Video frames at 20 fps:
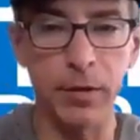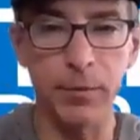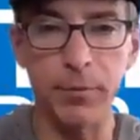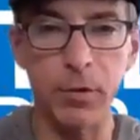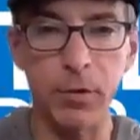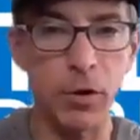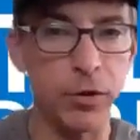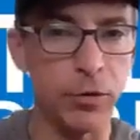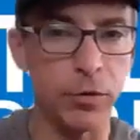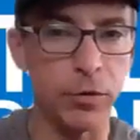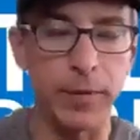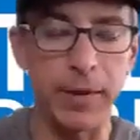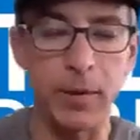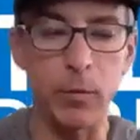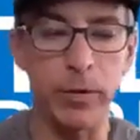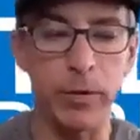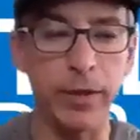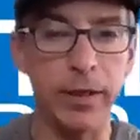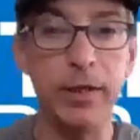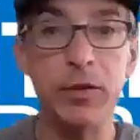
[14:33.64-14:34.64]
partnered with
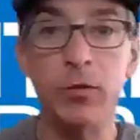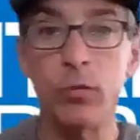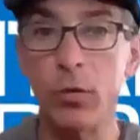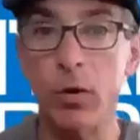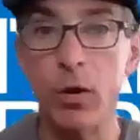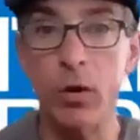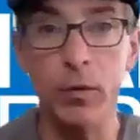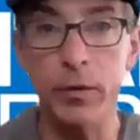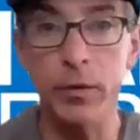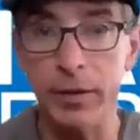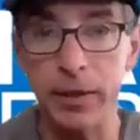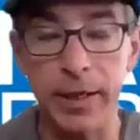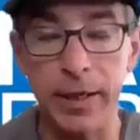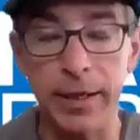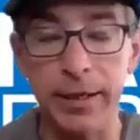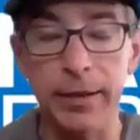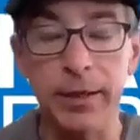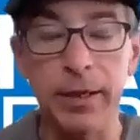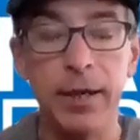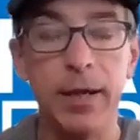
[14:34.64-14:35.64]
anyone, these were all
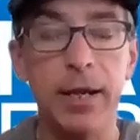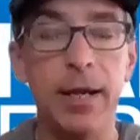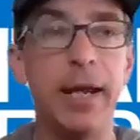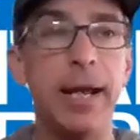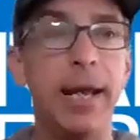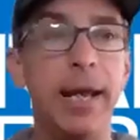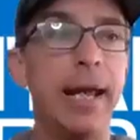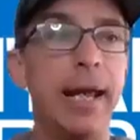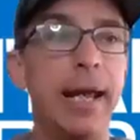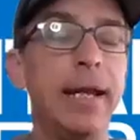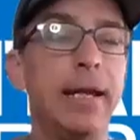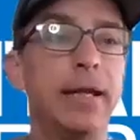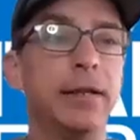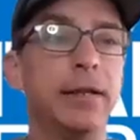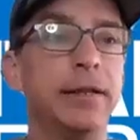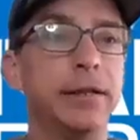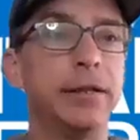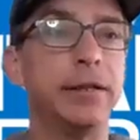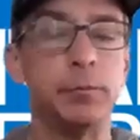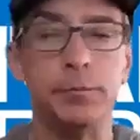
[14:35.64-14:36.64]
online.
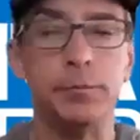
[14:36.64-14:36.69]
And